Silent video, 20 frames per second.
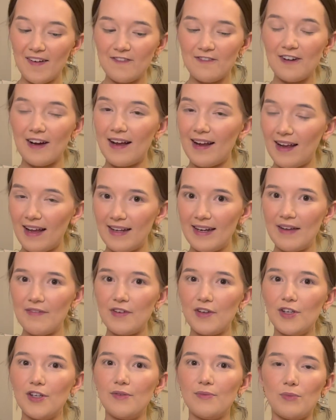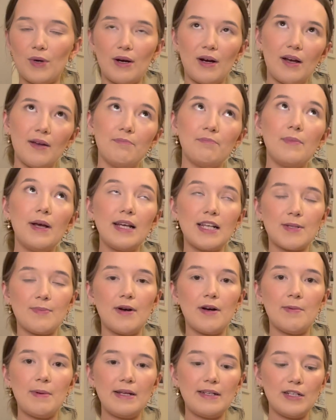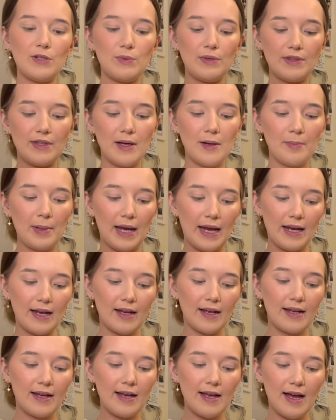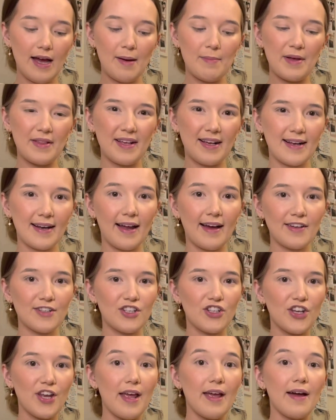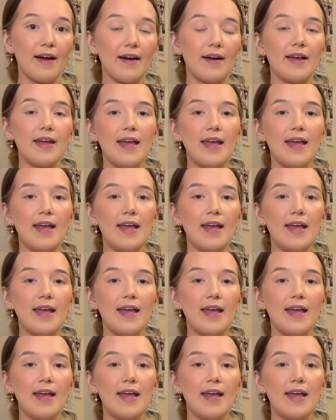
I experimented with the pink, I think last year,